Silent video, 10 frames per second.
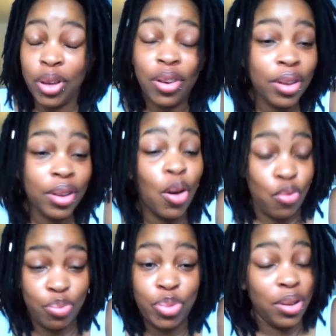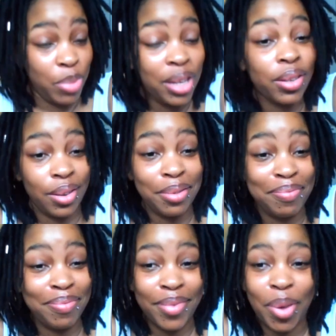could, that would be amazing,
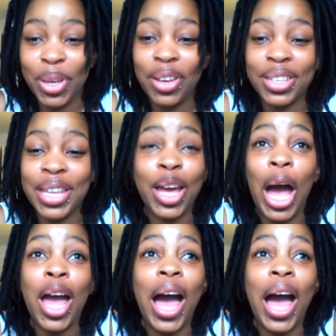because like